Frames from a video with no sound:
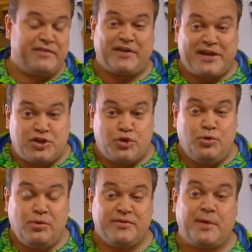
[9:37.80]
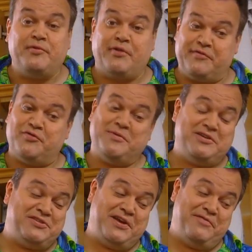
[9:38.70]
if they do, they'll be ready for a bit
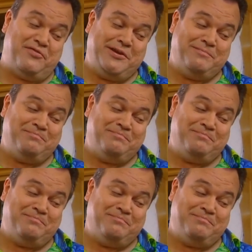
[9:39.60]
of savoury.